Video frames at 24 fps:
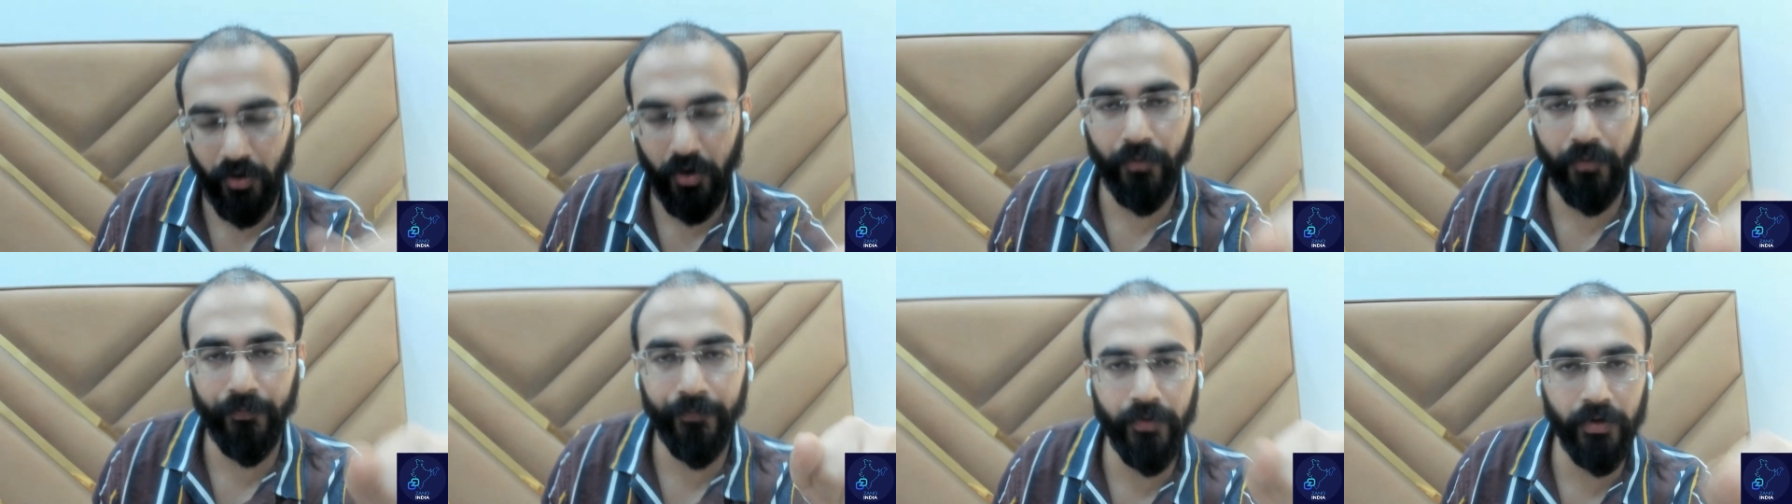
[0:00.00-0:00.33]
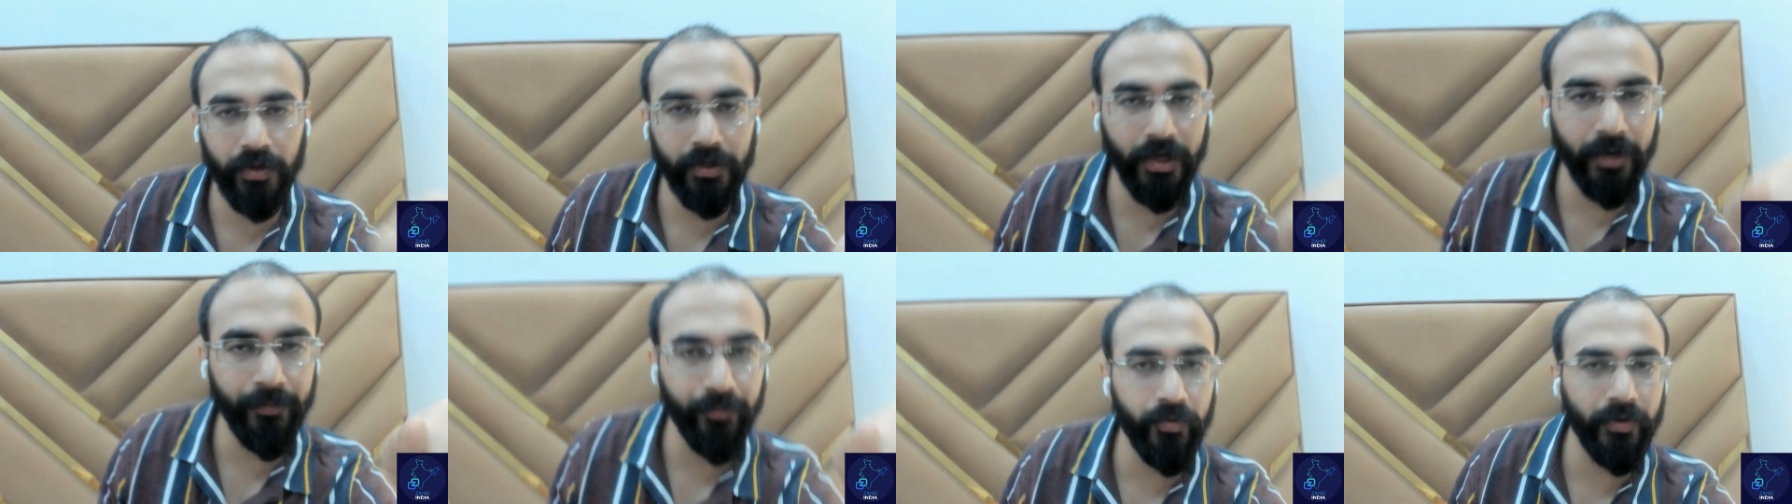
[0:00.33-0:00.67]

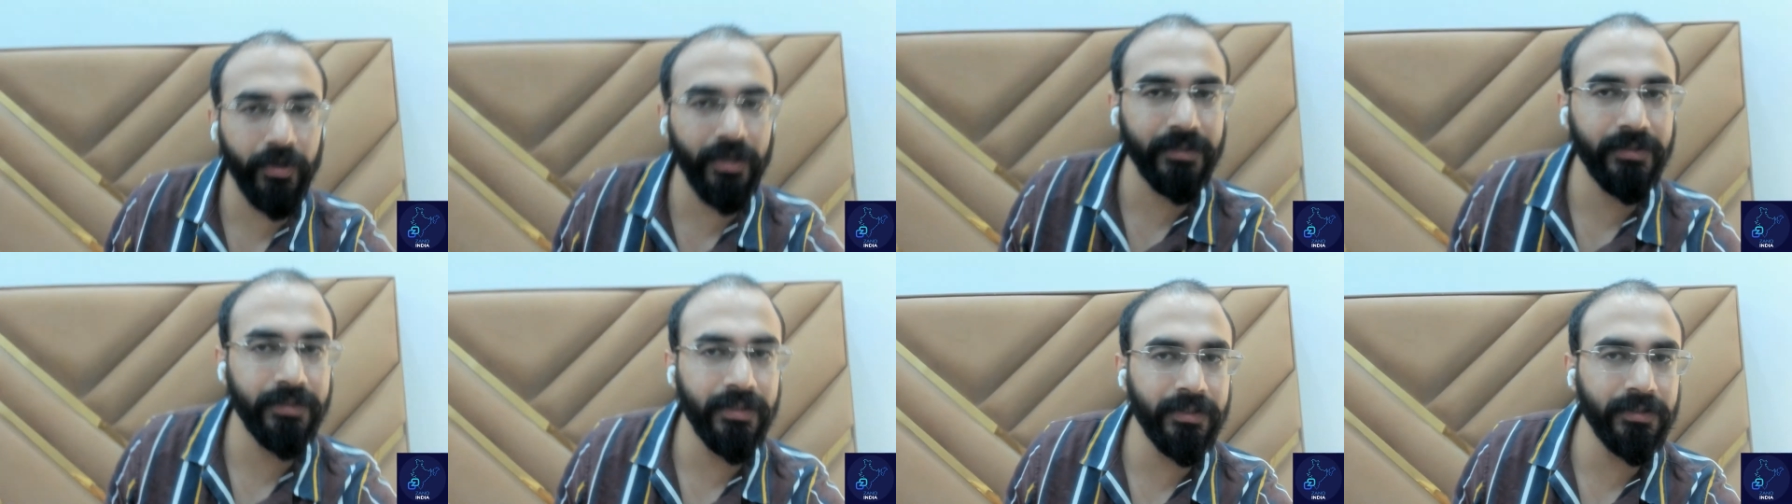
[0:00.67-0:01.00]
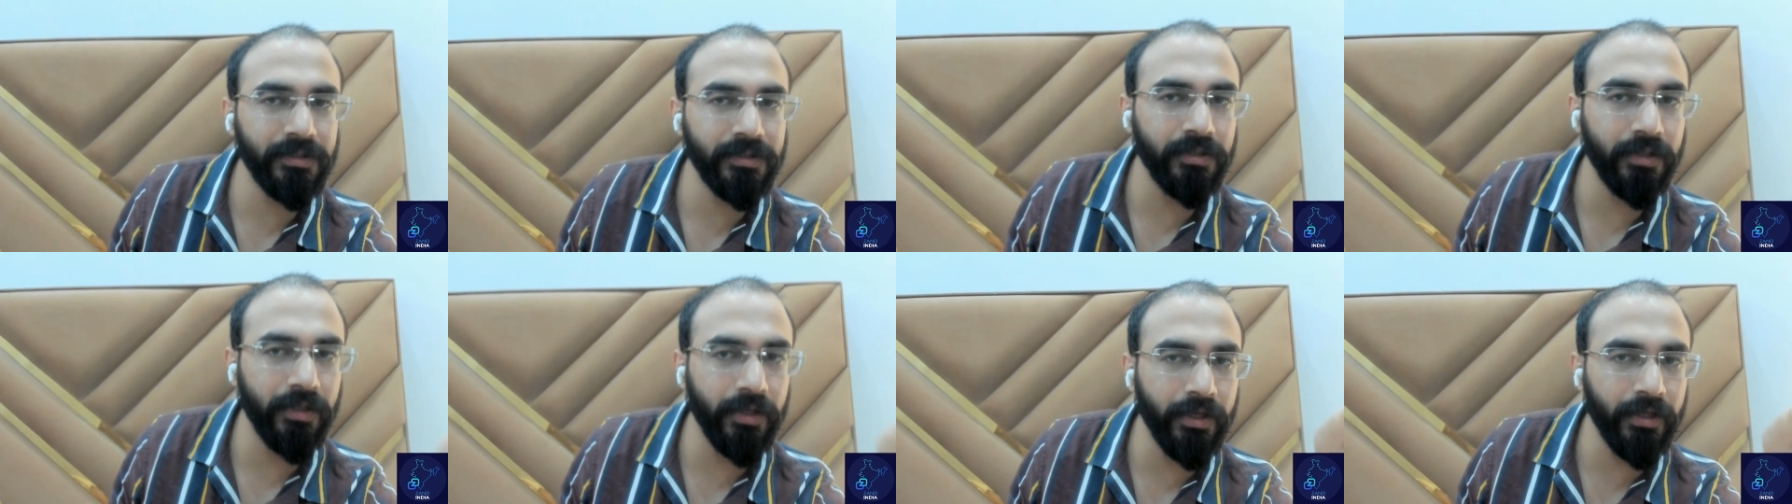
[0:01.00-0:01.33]
crypto assets
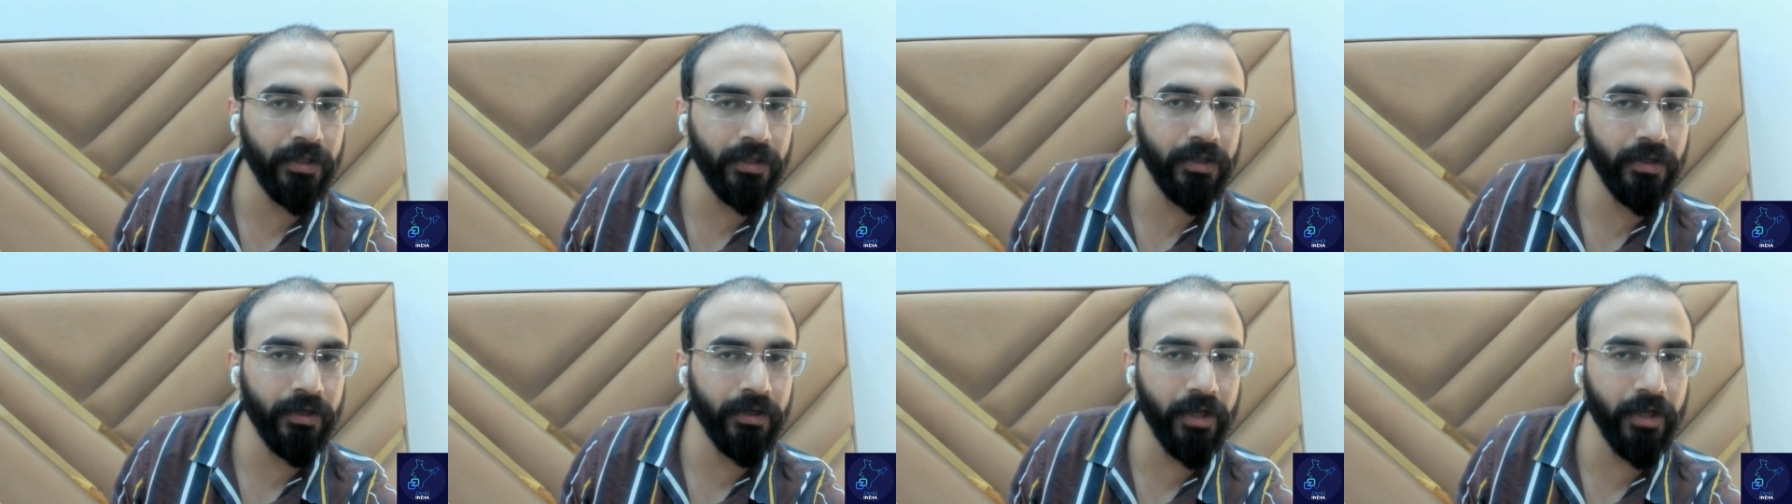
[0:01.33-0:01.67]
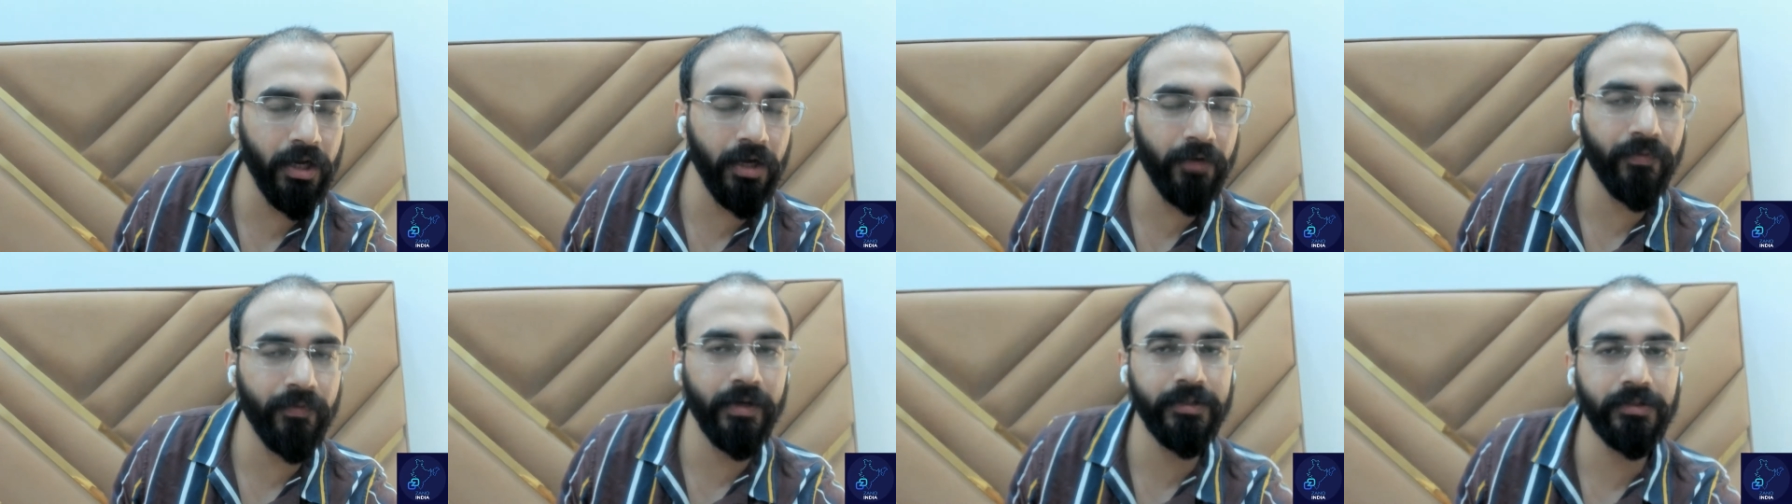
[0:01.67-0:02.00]
in real
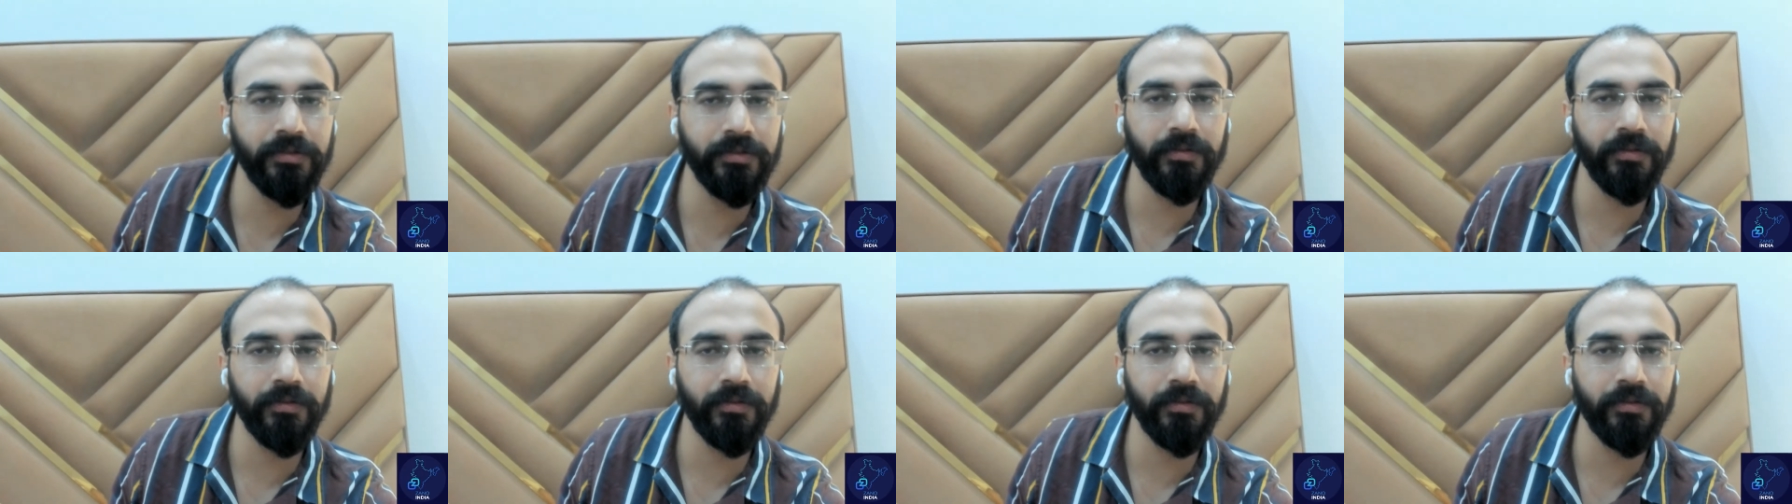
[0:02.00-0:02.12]
world